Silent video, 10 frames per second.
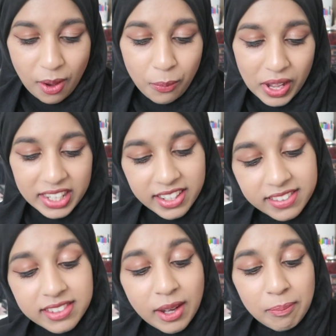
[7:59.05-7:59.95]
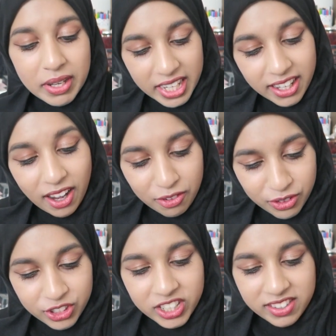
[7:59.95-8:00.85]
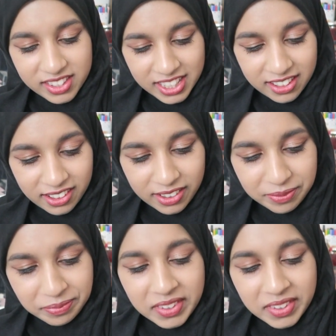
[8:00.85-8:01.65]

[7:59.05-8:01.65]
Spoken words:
Weightless Complete Coverage Concealer,